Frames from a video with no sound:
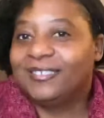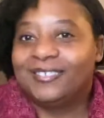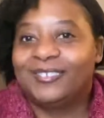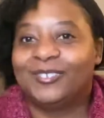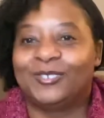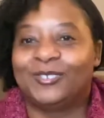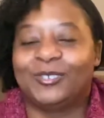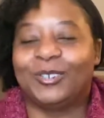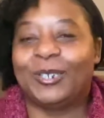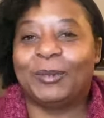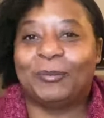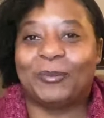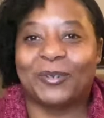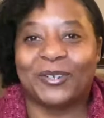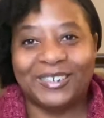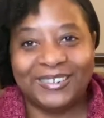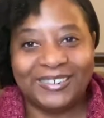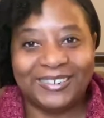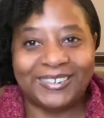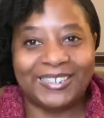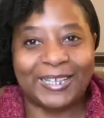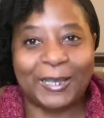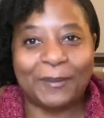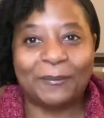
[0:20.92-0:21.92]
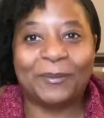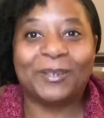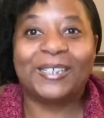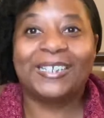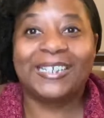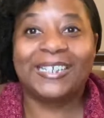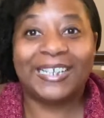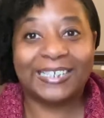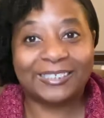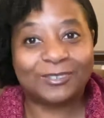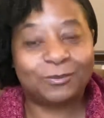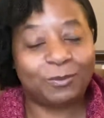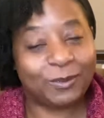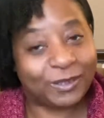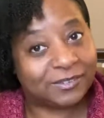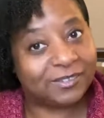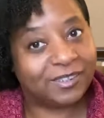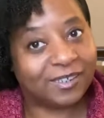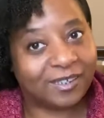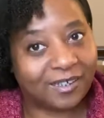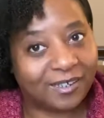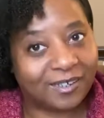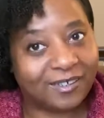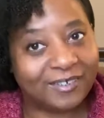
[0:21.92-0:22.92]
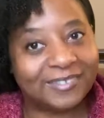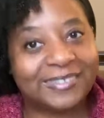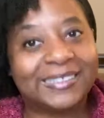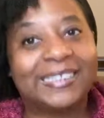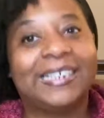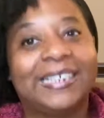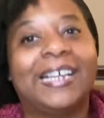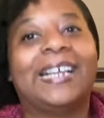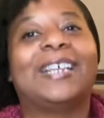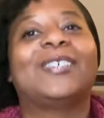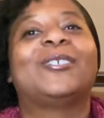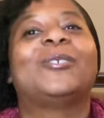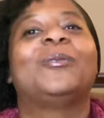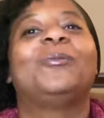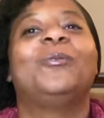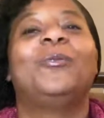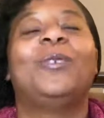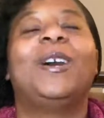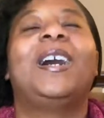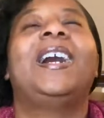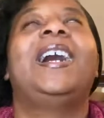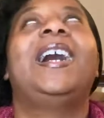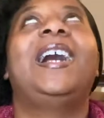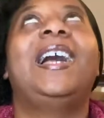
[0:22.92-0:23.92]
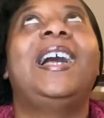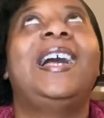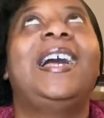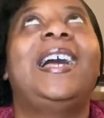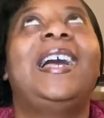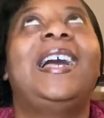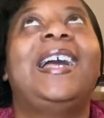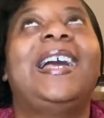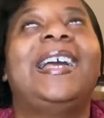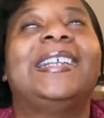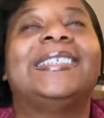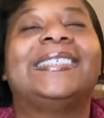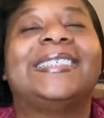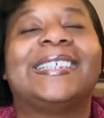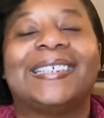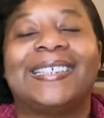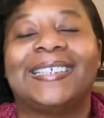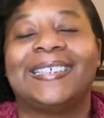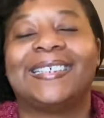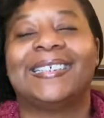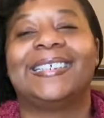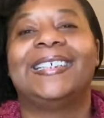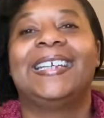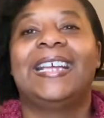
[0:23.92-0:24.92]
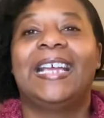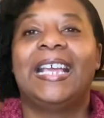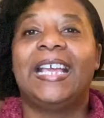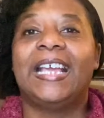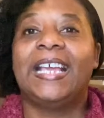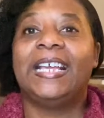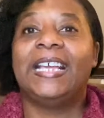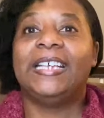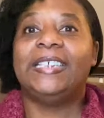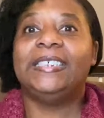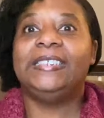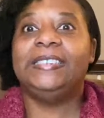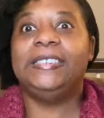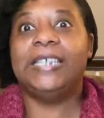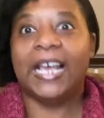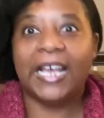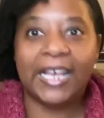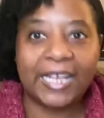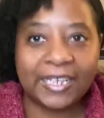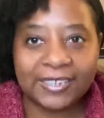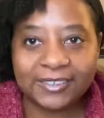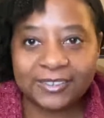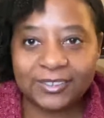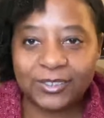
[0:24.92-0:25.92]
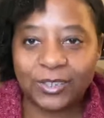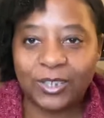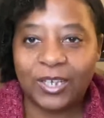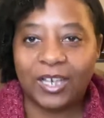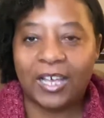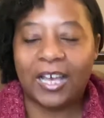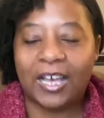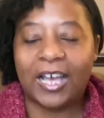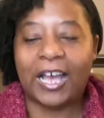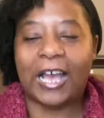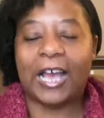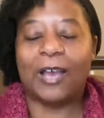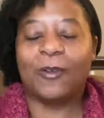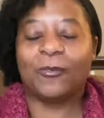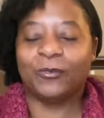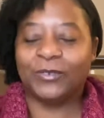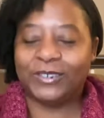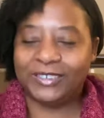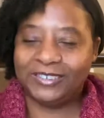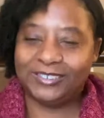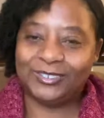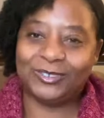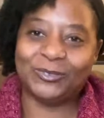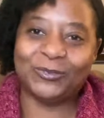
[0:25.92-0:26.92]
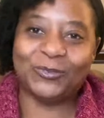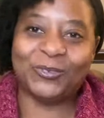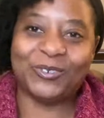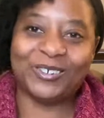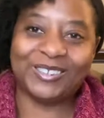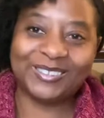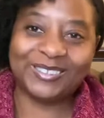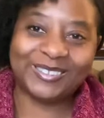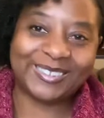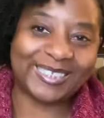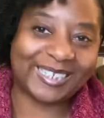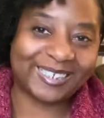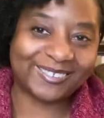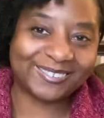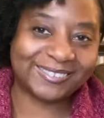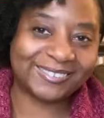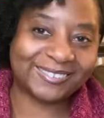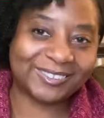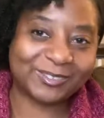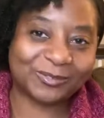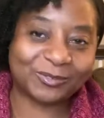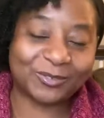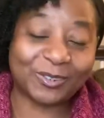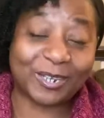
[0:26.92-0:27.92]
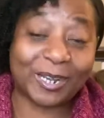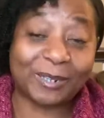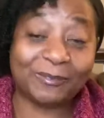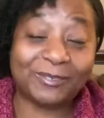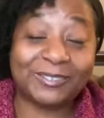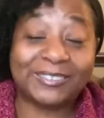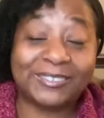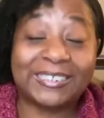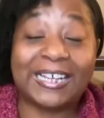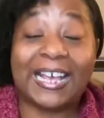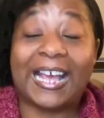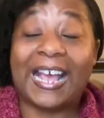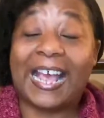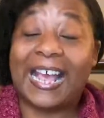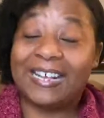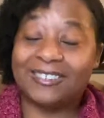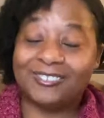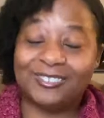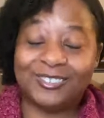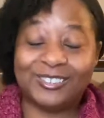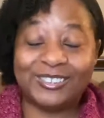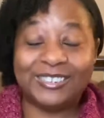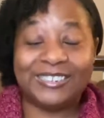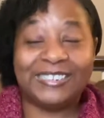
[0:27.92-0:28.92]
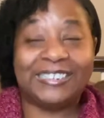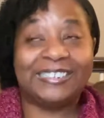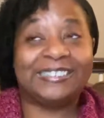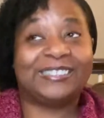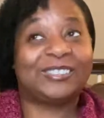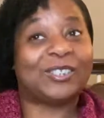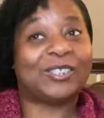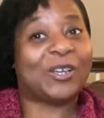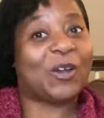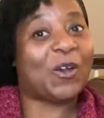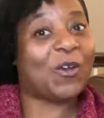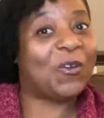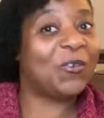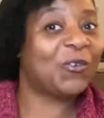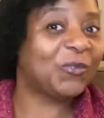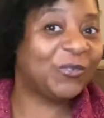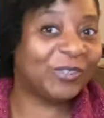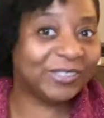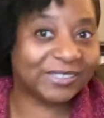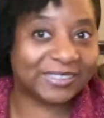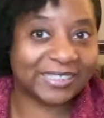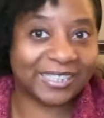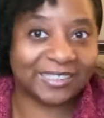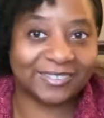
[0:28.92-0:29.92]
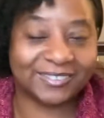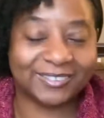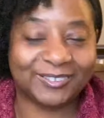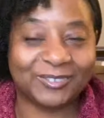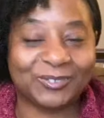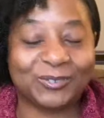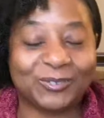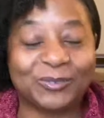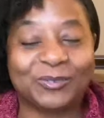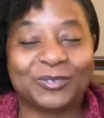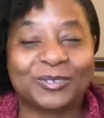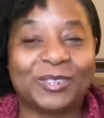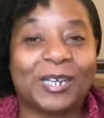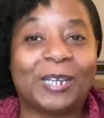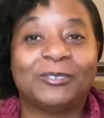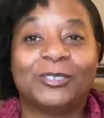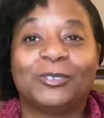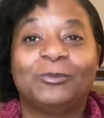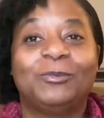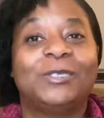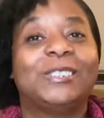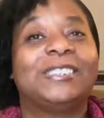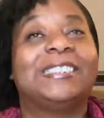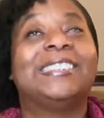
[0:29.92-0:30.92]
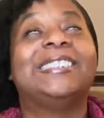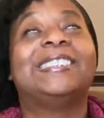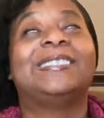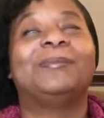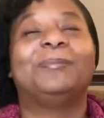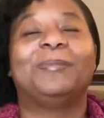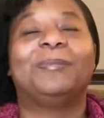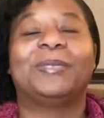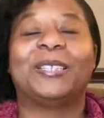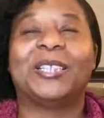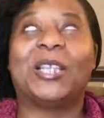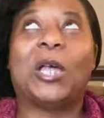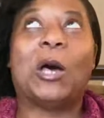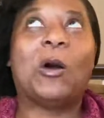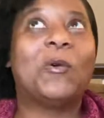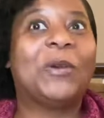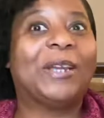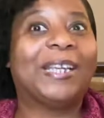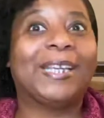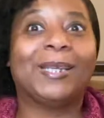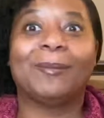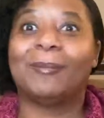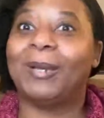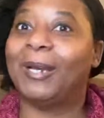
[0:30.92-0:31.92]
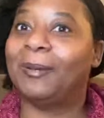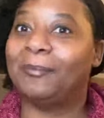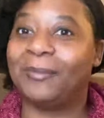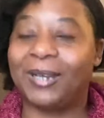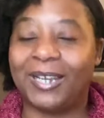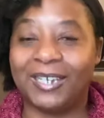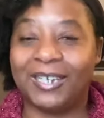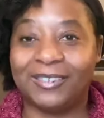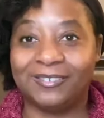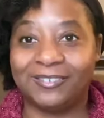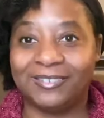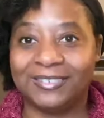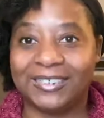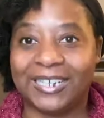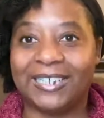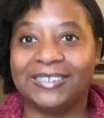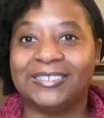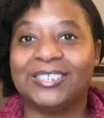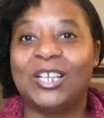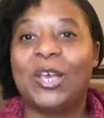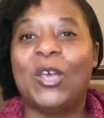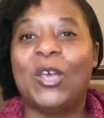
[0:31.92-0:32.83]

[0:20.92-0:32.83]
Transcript: trip or anything, but guess what, y'all? Guess what? Yes, I've reached 1,000 subscribers. Actually, it's over 1,000 subscribers, which is blowing my mind, you guys.